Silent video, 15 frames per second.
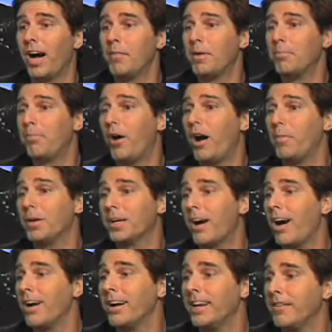How about Paul
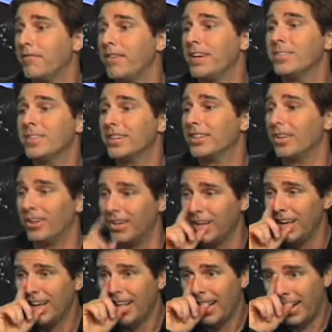McCartney? Physical.
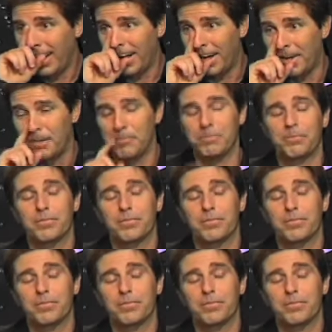Um,